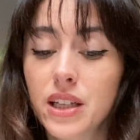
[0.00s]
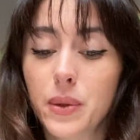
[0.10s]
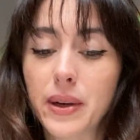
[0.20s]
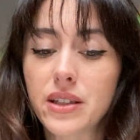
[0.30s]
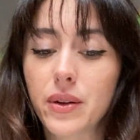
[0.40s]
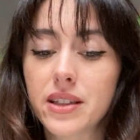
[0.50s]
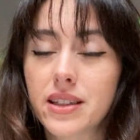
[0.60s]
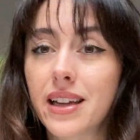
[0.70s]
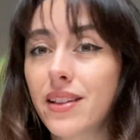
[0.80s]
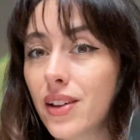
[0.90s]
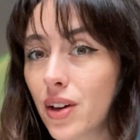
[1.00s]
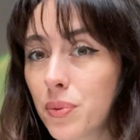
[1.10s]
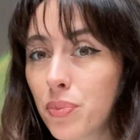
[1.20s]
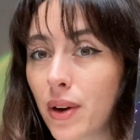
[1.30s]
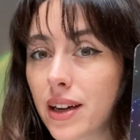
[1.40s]
So as you can see in the
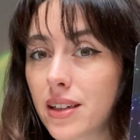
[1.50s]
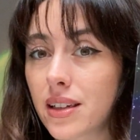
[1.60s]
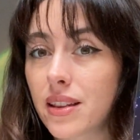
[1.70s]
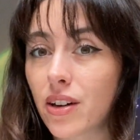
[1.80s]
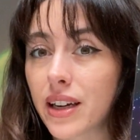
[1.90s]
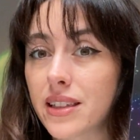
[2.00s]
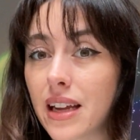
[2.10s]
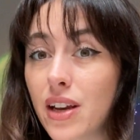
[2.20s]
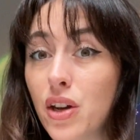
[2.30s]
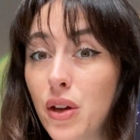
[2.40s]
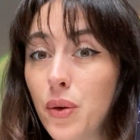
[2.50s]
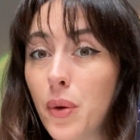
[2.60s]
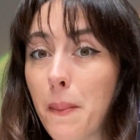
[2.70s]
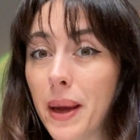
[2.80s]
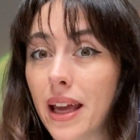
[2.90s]
upright, there is a
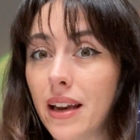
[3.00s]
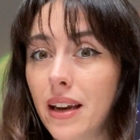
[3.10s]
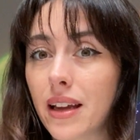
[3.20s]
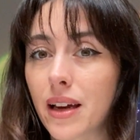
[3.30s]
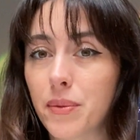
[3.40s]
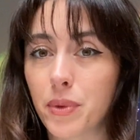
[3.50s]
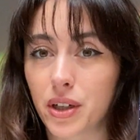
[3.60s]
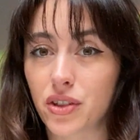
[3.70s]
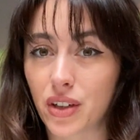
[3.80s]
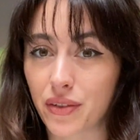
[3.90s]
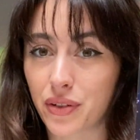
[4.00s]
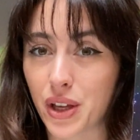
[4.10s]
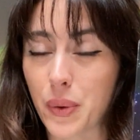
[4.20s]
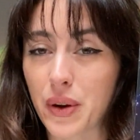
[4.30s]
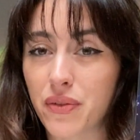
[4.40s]
new beginning emerging for
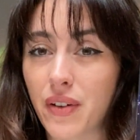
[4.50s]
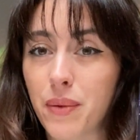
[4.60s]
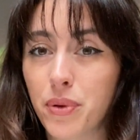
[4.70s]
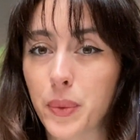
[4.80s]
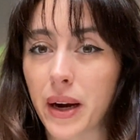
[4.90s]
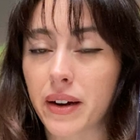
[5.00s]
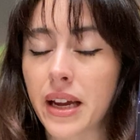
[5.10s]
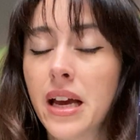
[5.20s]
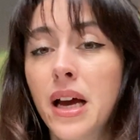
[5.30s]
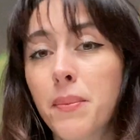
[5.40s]
you in February.